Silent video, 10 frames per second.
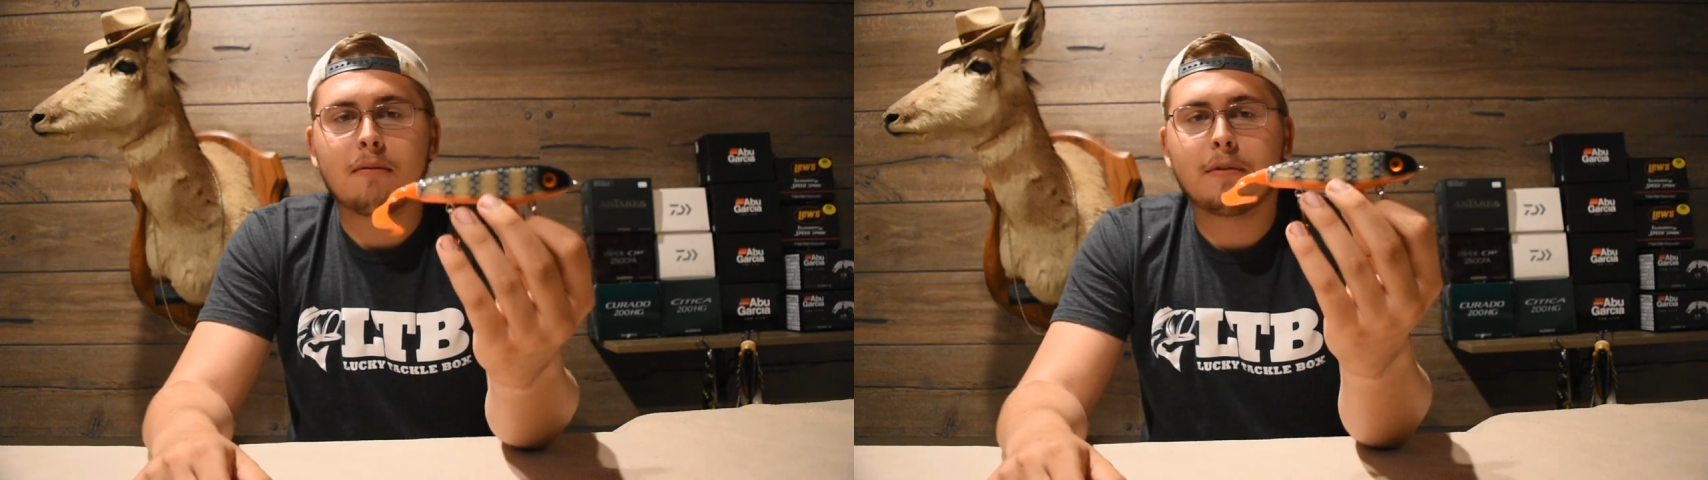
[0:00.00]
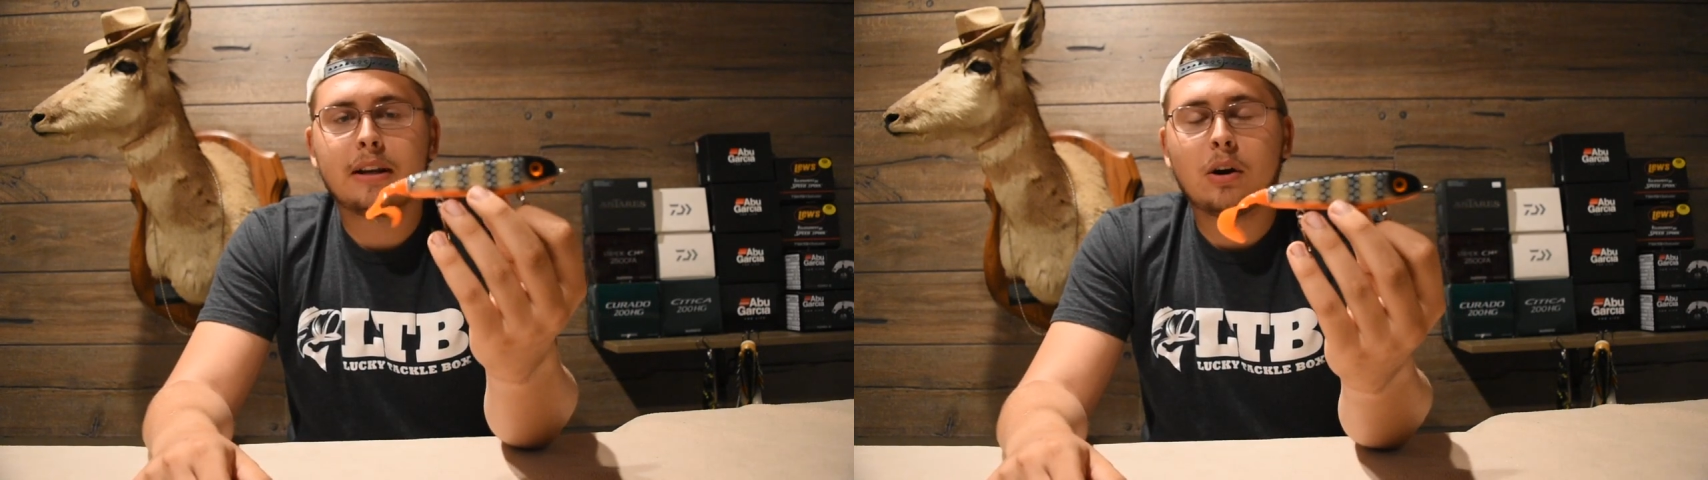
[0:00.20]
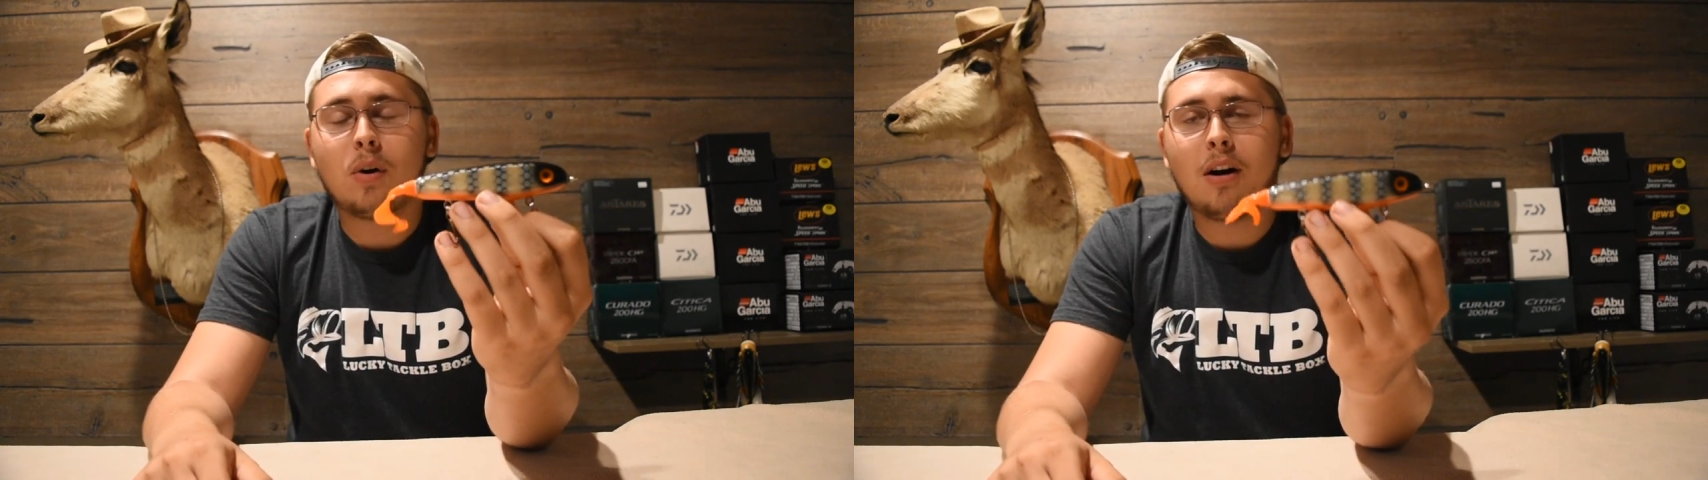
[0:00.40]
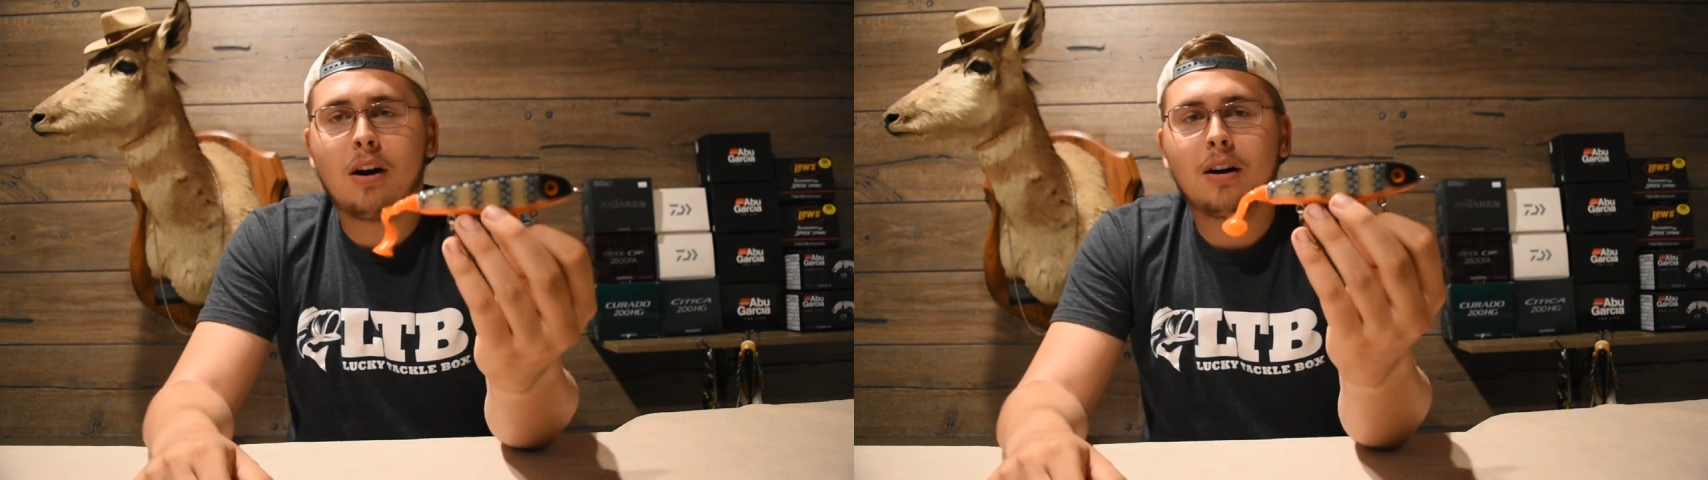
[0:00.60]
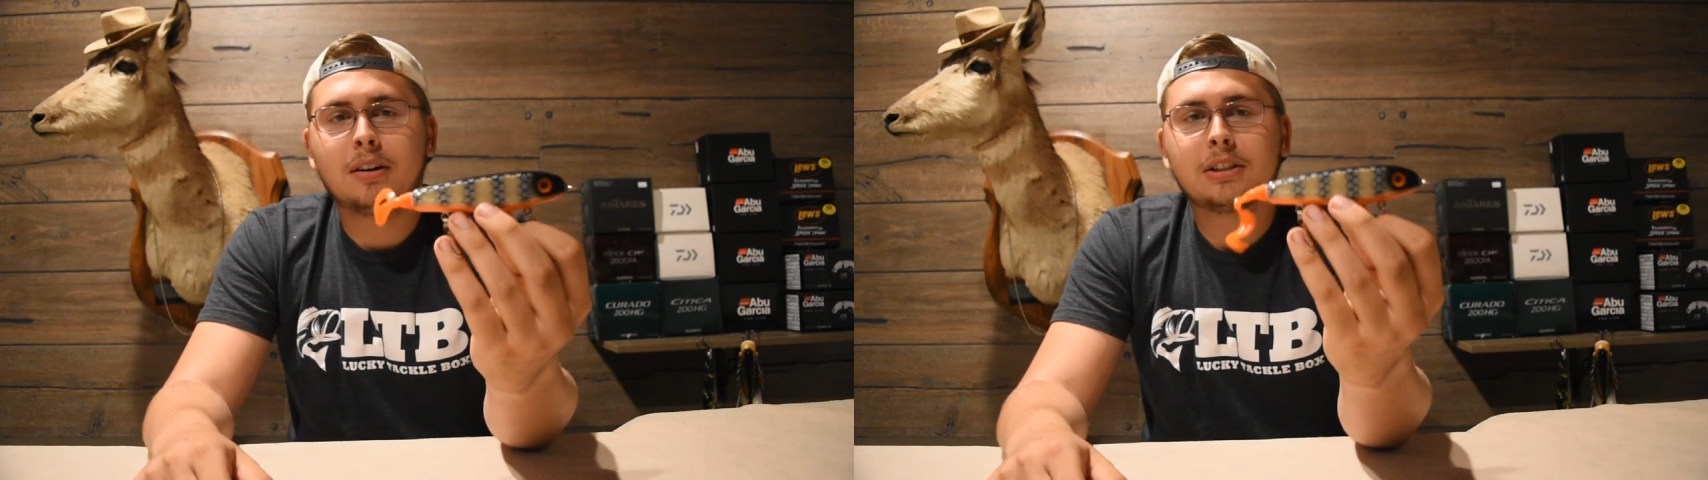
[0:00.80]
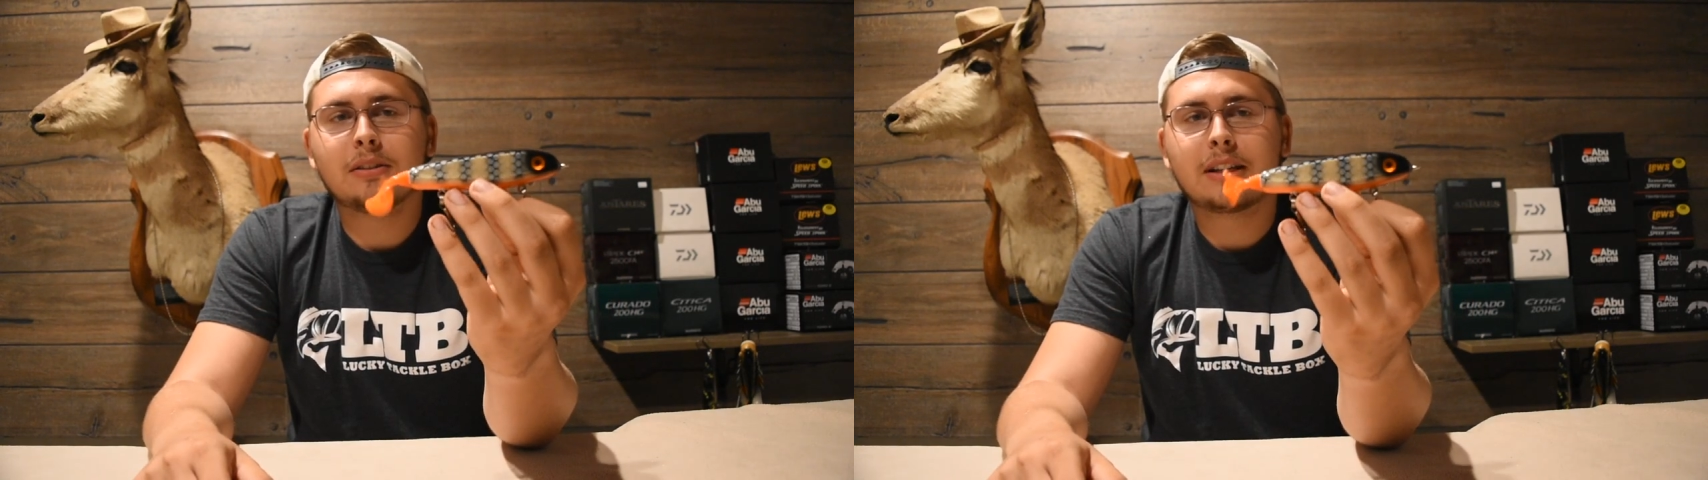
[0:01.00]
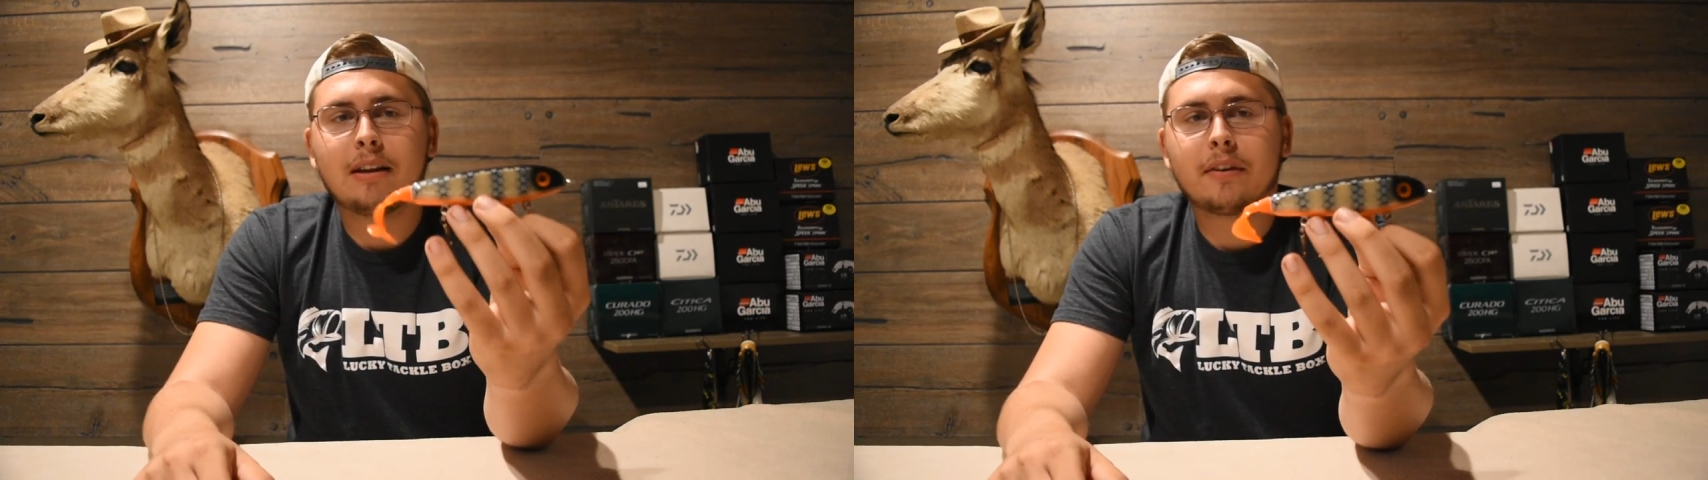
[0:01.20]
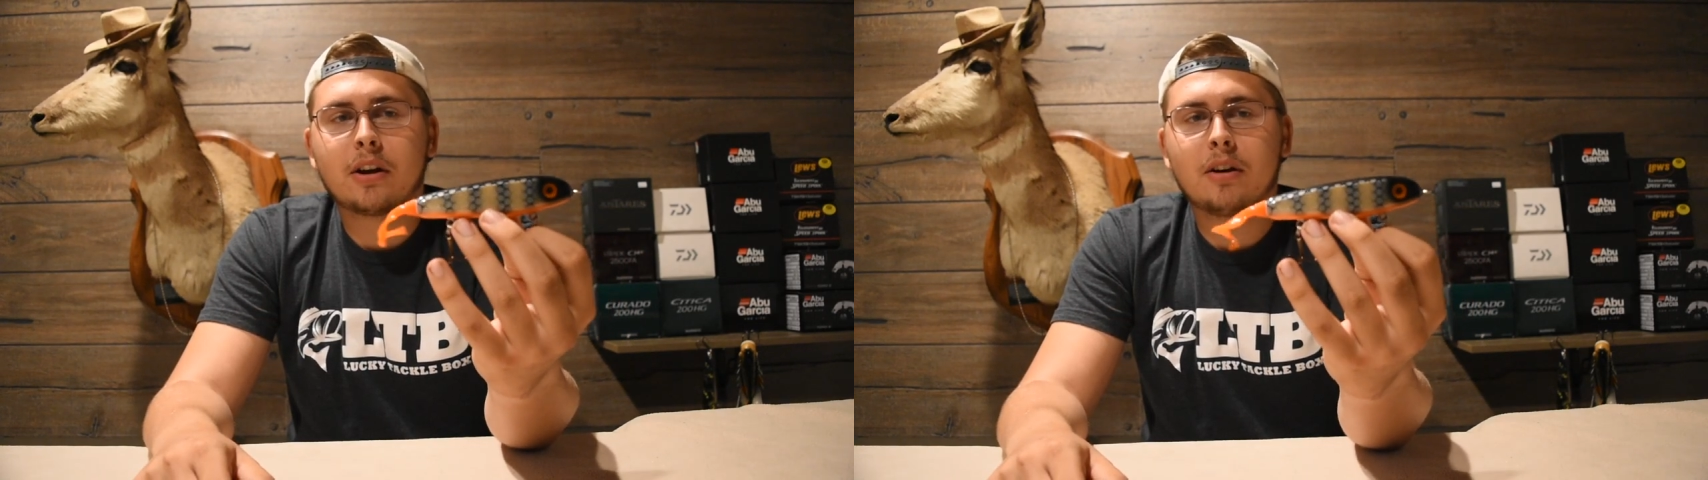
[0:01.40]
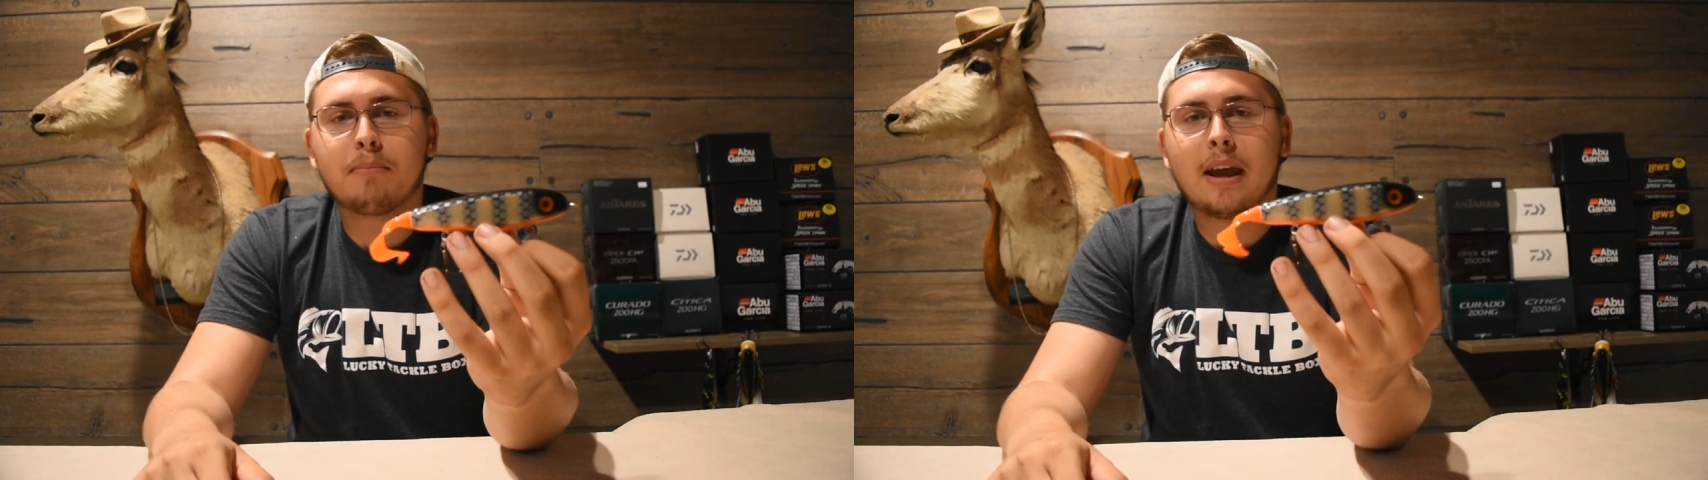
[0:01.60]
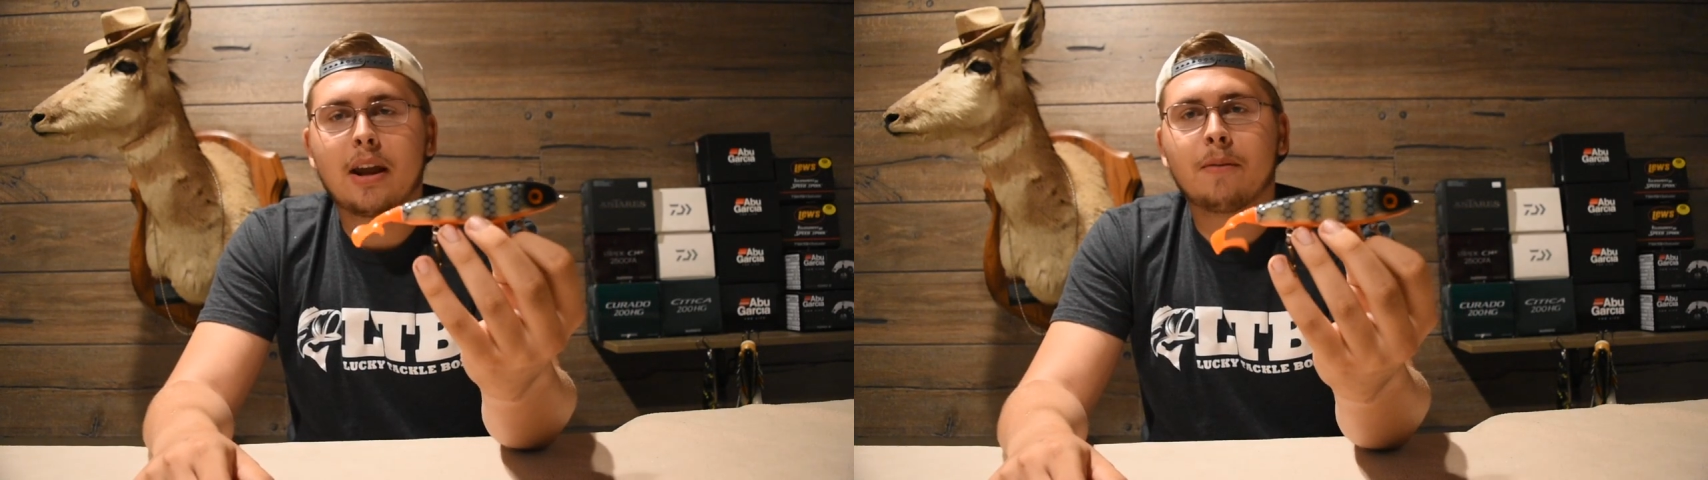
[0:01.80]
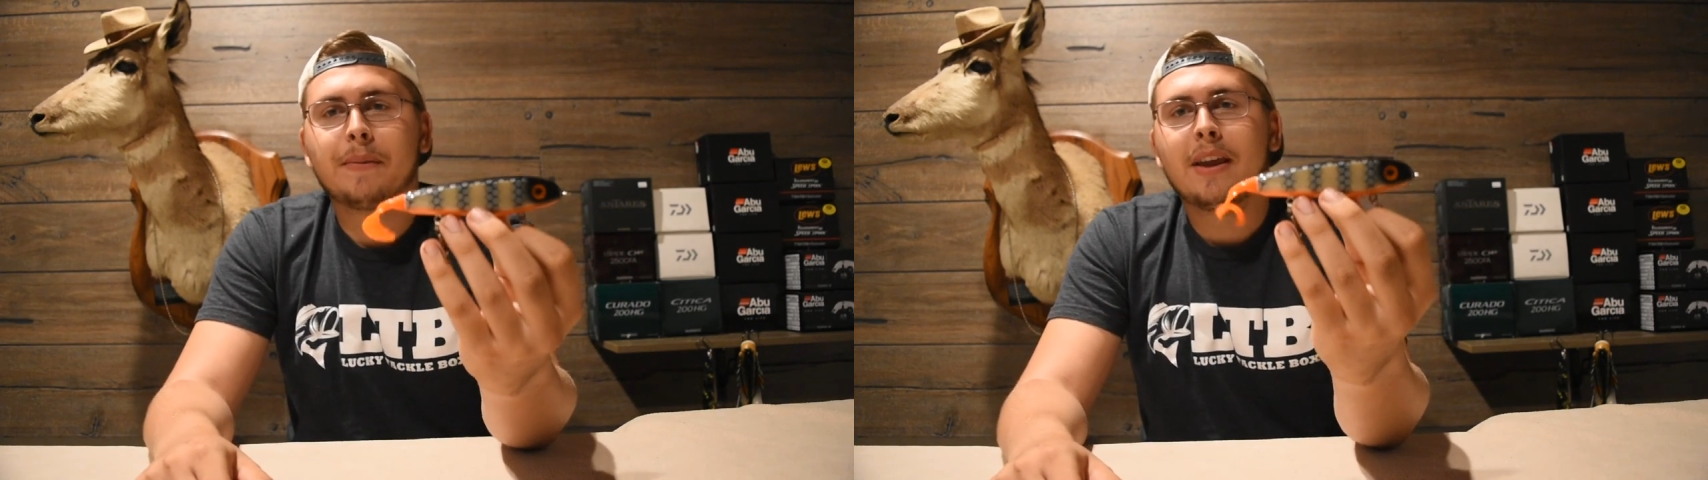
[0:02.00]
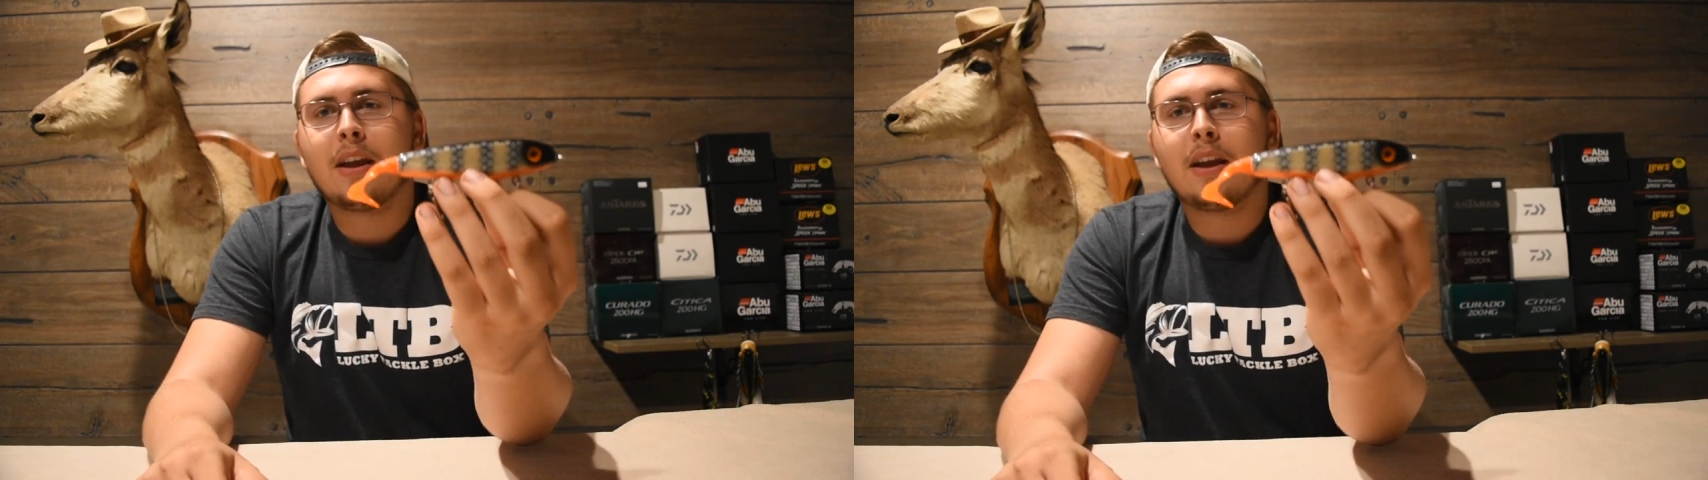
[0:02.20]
video are, so it's kind of a good bait.